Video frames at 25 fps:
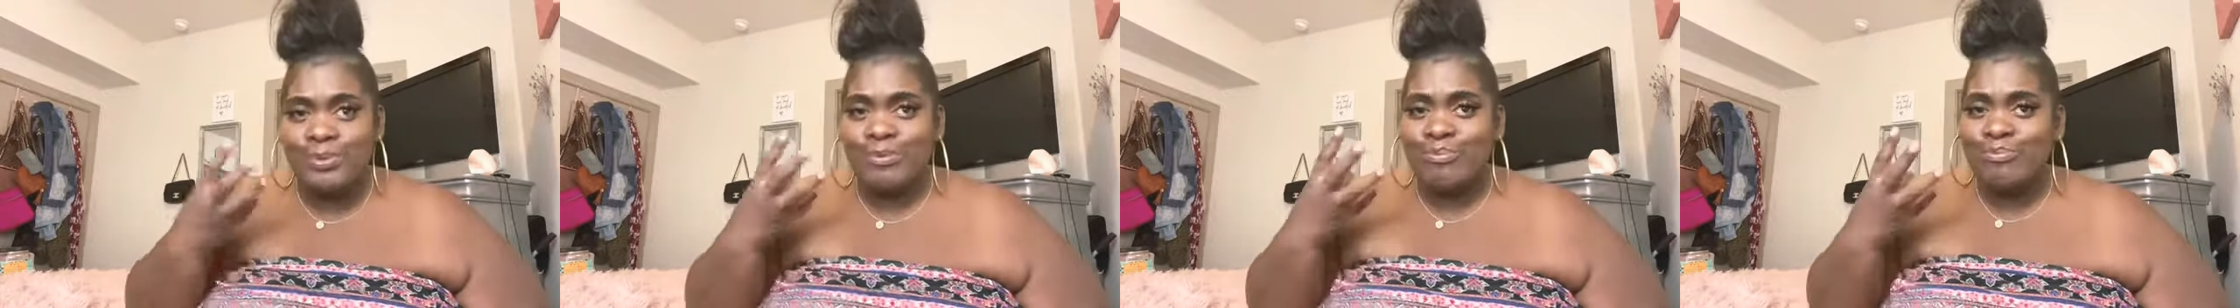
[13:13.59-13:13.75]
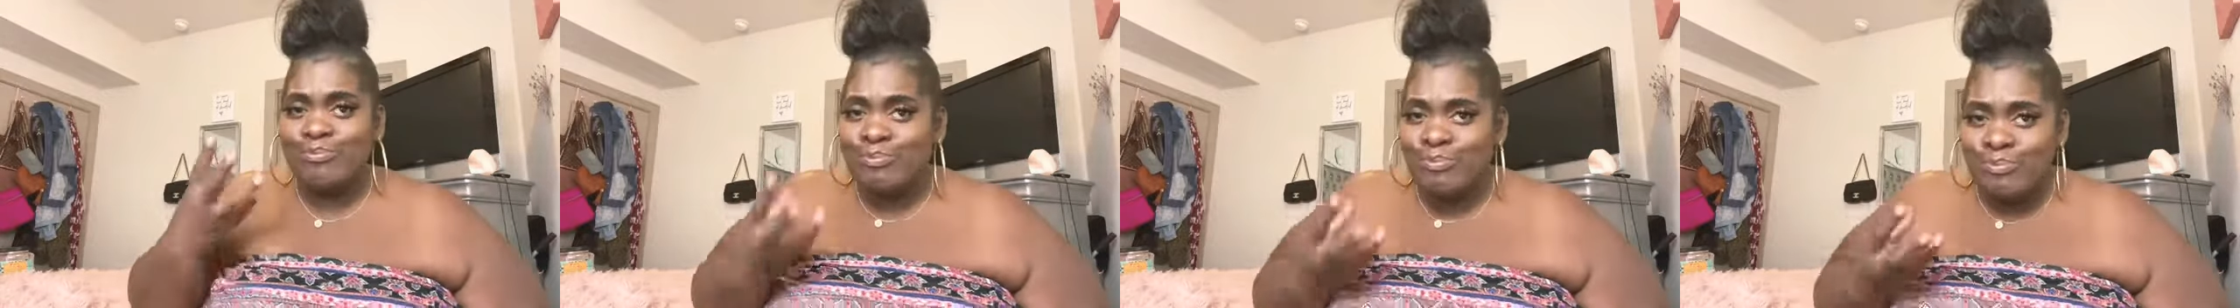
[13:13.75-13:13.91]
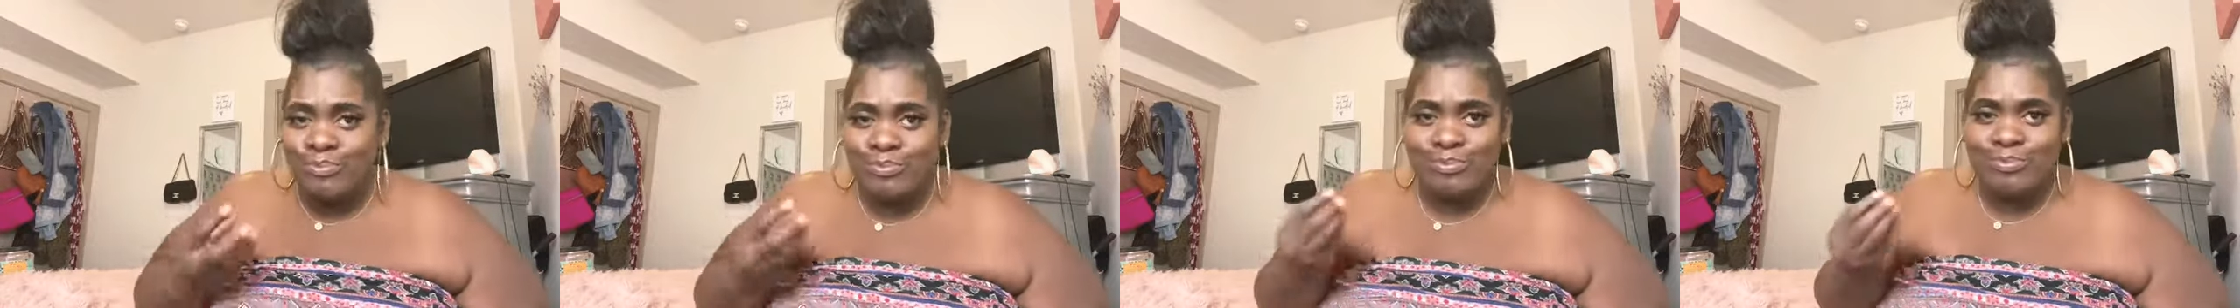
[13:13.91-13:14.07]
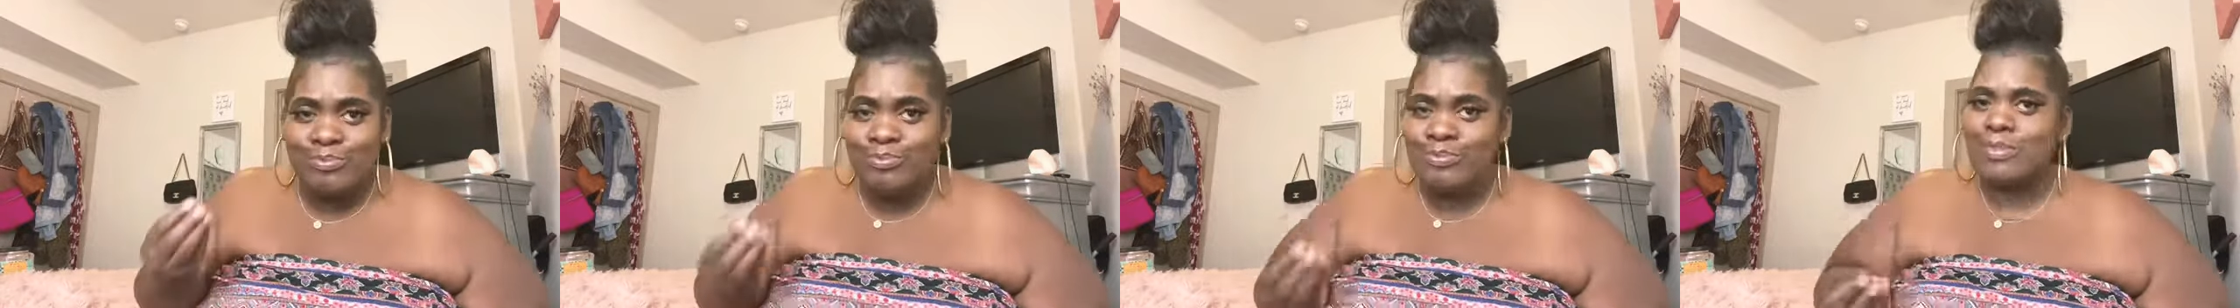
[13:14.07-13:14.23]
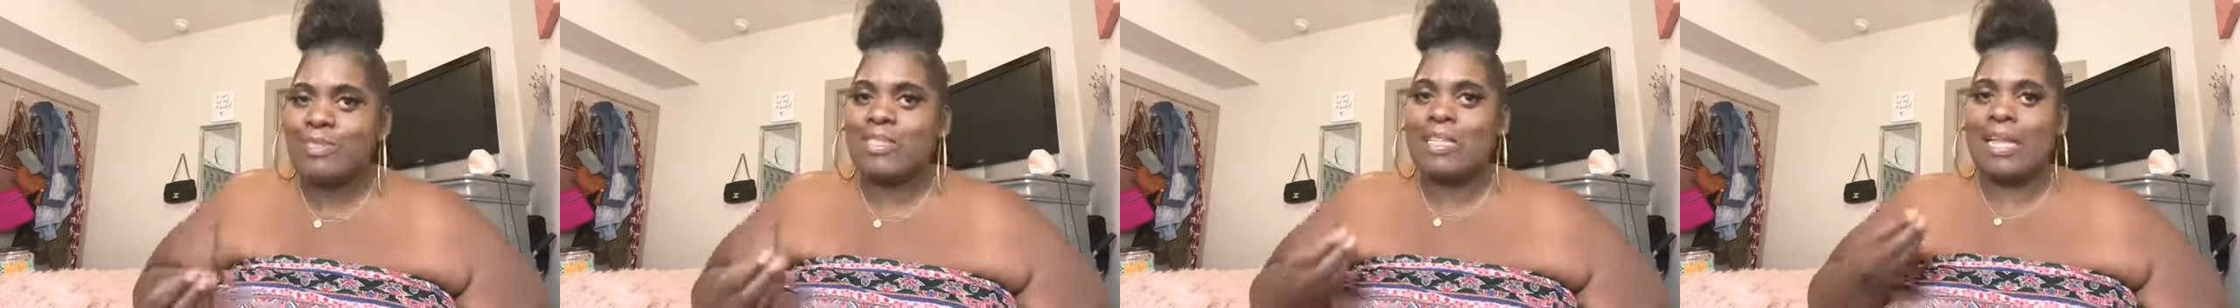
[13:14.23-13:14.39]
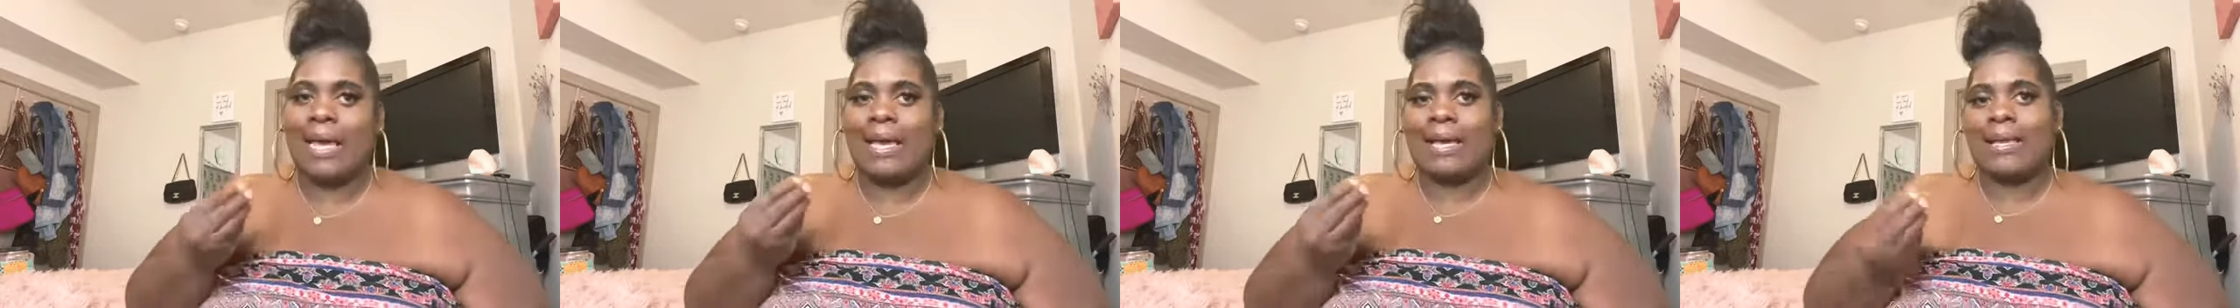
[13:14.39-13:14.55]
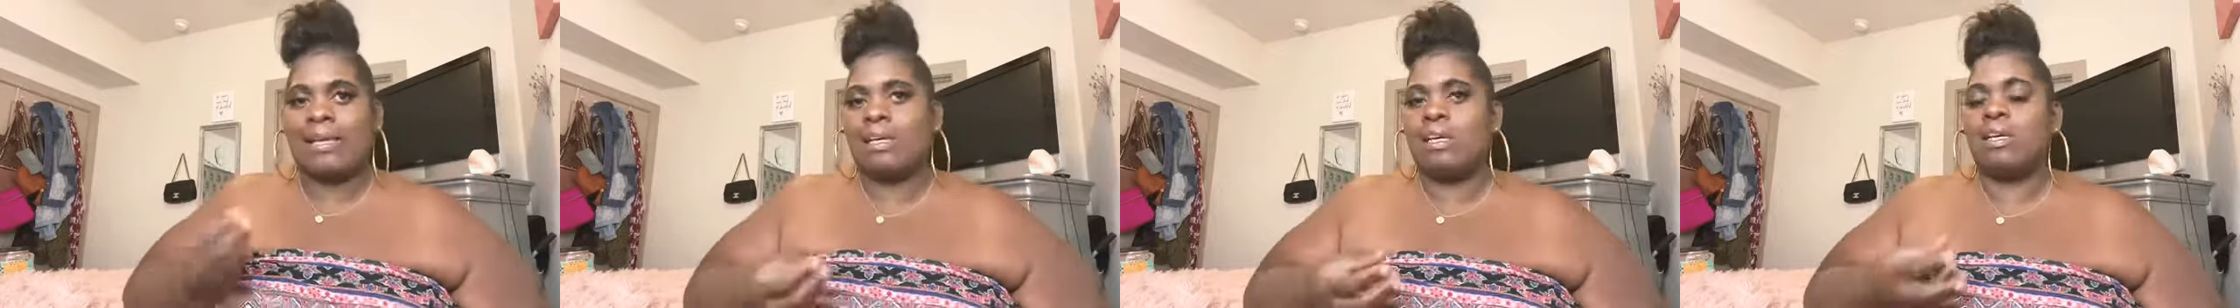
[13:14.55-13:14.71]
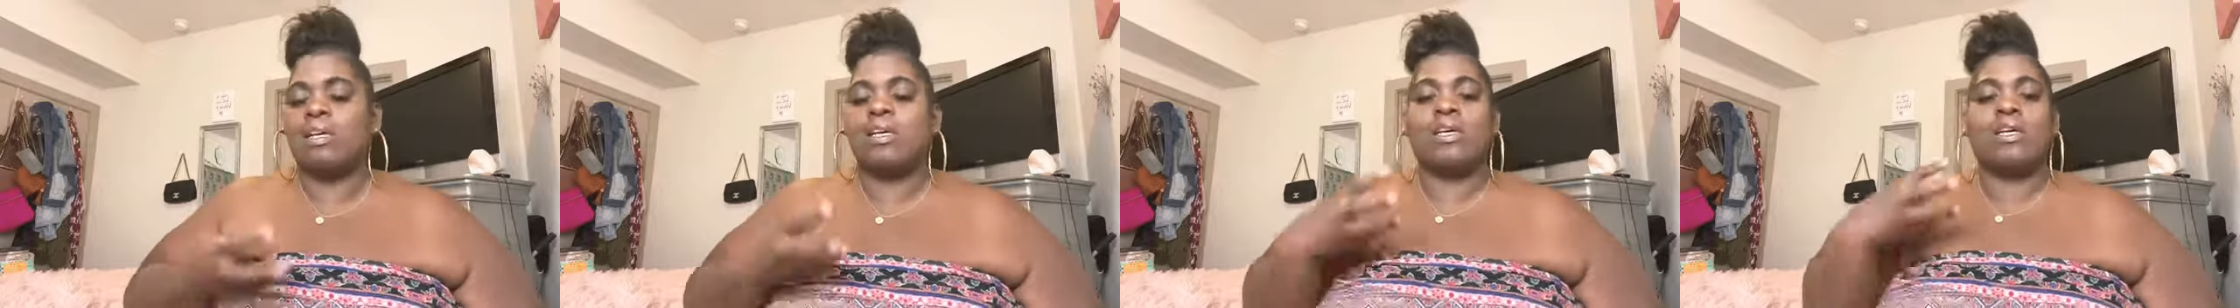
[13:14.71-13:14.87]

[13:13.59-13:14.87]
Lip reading: like,